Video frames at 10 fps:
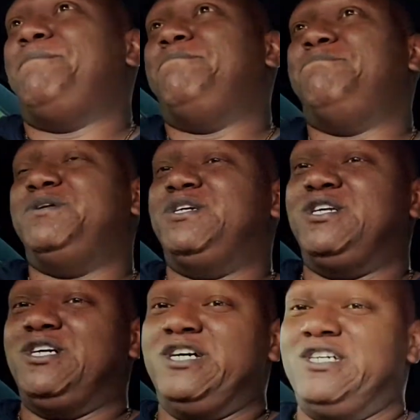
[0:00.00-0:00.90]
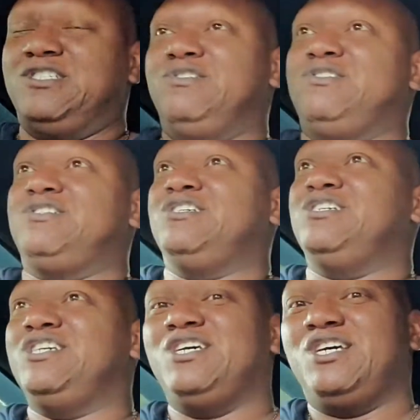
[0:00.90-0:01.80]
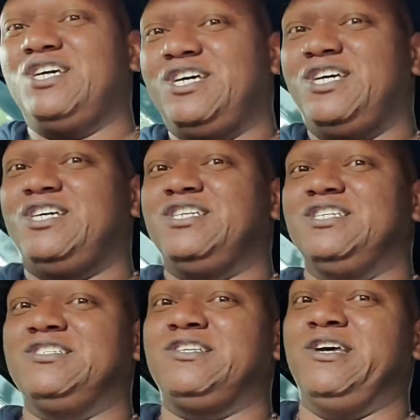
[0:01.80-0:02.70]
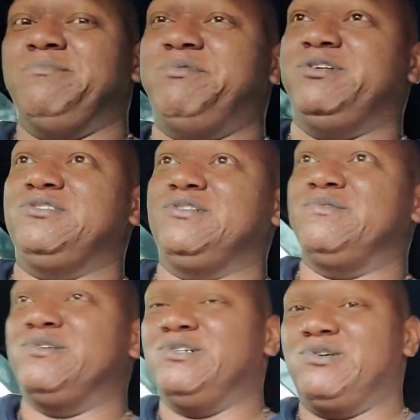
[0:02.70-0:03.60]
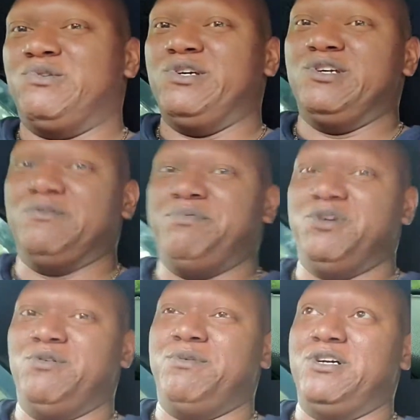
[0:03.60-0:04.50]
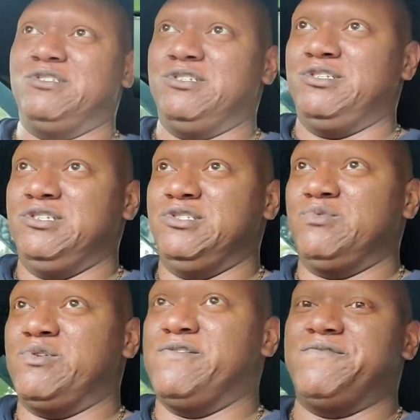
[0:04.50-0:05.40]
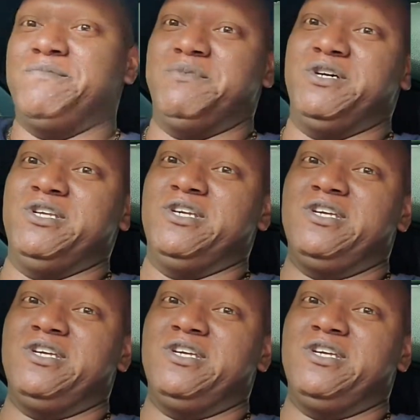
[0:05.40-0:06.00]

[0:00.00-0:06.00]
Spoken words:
But as you see, this thing picks up real quick. Pedalbox, it is worth the money.